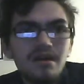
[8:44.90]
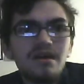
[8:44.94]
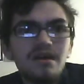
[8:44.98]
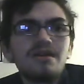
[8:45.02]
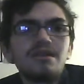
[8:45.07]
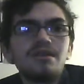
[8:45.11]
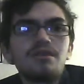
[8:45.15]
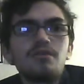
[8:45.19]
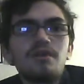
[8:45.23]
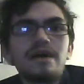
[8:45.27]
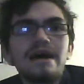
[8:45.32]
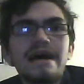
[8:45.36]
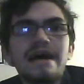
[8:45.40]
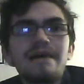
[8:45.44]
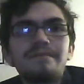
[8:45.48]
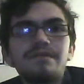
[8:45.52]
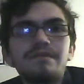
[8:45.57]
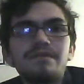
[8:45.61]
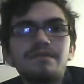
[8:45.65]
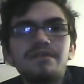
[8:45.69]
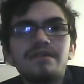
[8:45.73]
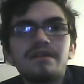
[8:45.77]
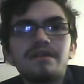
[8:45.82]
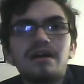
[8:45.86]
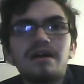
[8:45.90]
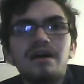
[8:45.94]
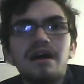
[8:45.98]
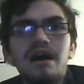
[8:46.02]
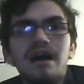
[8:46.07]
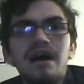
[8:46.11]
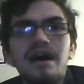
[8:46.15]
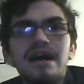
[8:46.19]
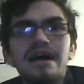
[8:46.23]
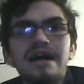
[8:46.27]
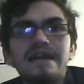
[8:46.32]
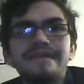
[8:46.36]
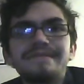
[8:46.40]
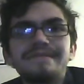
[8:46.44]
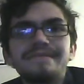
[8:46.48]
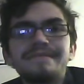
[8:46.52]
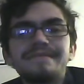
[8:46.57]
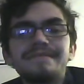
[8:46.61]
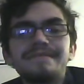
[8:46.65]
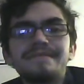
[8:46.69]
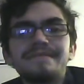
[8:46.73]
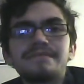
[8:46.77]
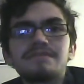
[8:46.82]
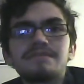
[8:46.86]
You know what happened? I
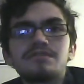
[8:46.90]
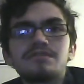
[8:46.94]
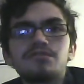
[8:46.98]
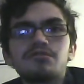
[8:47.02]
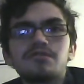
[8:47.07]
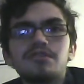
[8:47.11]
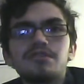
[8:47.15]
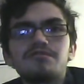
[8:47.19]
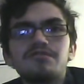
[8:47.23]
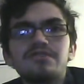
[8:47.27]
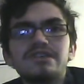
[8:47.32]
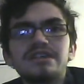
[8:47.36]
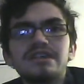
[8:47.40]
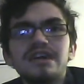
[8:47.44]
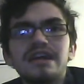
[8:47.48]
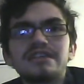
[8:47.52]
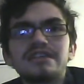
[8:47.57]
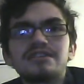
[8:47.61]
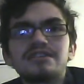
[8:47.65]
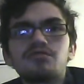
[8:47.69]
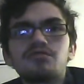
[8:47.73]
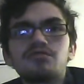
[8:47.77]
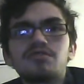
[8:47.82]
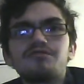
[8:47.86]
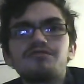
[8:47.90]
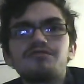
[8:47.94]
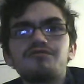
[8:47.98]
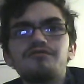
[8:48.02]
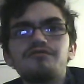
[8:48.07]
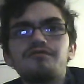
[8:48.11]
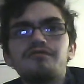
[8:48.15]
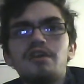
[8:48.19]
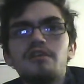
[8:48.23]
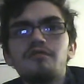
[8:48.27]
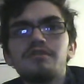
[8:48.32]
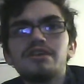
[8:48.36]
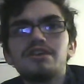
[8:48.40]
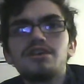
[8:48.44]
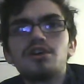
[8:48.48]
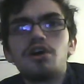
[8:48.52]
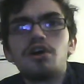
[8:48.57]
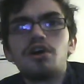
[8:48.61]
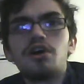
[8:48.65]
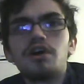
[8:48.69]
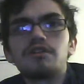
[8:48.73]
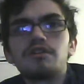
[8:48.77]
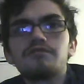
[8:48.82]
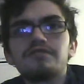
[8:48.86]
took a very
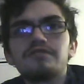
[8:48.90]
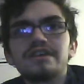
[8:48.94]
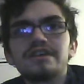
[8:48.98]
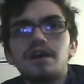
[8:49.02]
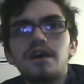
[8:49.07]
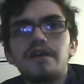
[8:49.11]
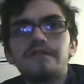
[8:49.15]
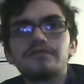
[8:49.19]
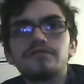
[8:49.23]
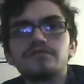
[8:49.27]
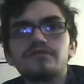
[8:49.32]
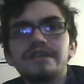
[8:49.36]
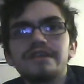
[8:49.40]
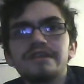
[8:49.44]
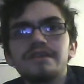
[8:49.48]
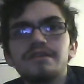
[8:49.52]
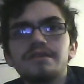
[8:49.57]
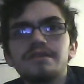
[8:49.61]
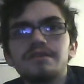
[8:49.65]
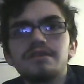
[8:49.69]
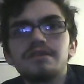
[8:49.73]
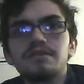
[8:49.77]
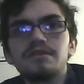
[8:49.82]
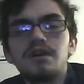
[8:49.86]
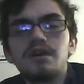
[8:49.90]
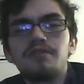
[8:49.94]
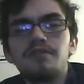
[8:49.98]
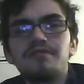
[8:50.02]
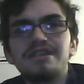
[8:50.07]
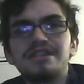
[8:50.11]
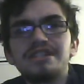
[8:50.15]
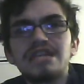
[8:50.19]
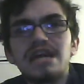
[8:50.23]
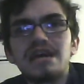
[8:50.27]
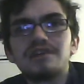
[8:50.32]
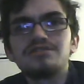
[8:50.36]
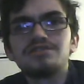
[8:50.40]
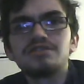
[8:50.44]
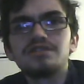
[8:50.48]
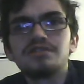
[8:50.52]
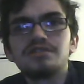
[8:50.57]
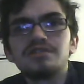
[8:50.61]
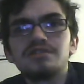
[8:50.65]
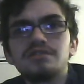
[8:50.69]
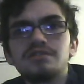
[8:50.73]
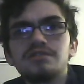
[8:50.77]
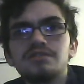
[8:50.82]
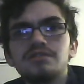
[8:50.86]
long recovery, a
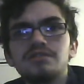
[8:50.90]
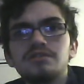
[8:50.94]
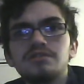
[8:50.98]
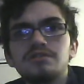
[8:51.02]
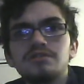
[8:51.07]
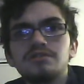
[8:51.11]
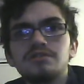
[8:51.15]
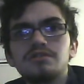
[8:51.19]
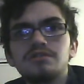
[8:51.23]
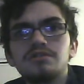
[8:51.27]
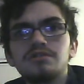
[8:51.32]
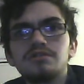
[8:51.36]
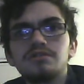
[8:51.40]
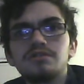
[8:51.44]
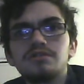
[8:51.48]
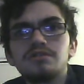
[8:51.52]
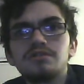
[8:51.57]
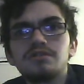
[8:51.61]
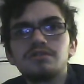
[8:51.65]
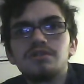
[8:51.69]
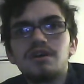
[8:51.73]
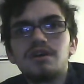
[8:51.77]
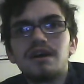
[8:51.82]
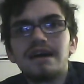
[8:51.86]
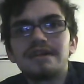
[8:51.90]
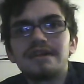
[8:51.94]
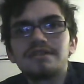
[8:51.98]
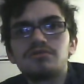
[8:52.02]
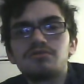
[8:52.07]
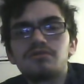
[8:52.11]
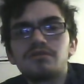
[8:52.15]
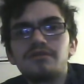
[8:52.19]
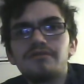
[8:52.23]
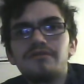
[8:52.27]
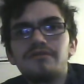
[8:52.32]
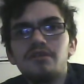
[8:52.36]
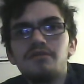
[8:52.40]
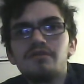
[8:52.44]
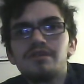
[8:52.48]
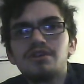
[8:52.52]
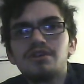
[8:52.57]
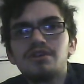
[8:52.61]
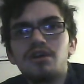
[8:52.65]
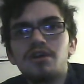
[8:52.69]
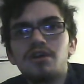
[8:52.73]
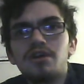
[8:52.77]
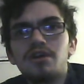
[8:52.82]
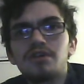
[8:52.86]
recession. I took a very
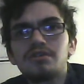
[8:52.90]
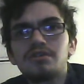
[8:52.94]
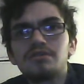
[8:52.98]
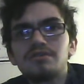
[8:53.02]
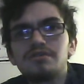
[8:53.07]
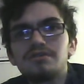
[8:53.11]
long,